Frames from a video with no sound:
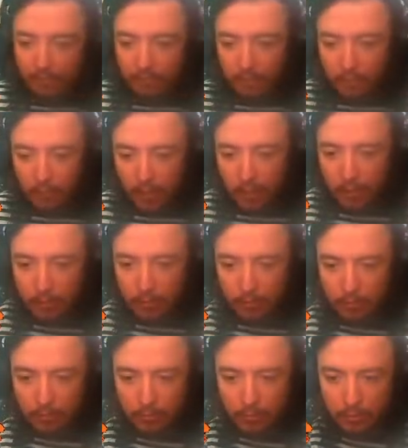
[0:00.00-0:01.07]
is too loud,
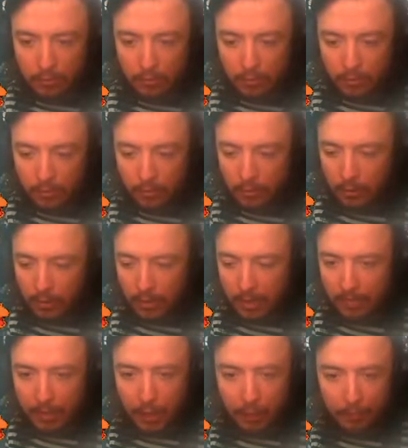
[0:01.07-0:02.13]

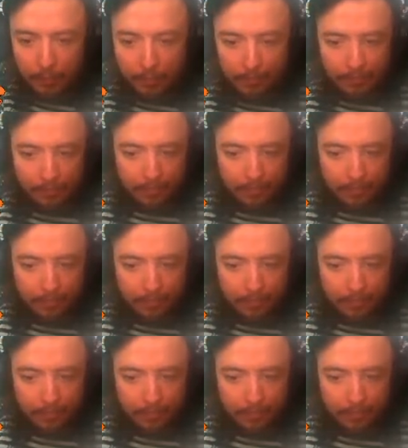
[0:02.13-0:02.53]
let me know.